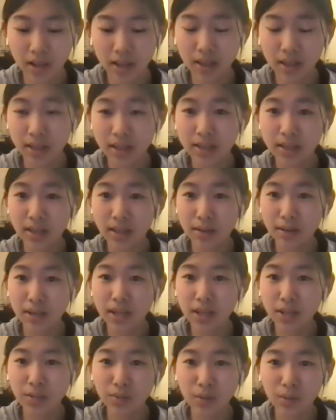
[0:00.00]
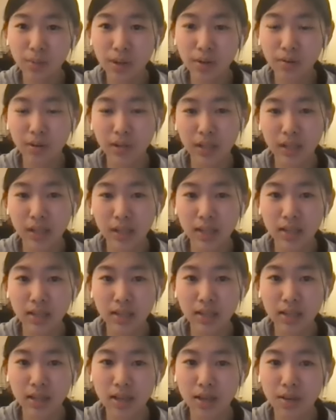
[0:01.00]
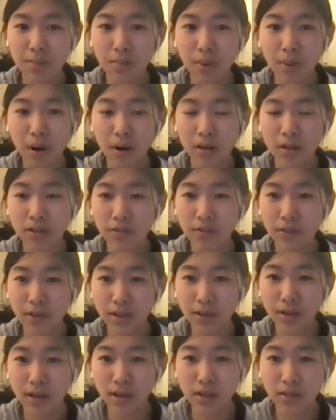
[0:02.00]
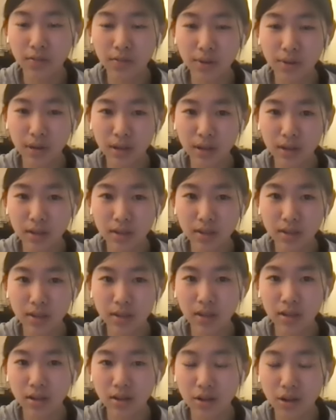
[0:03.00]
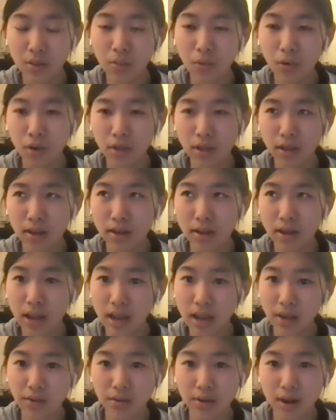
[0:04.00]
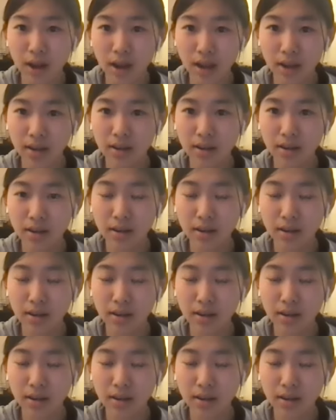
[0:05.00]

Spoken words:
This series will be released in parts for the next few days, no more than 8 or 9,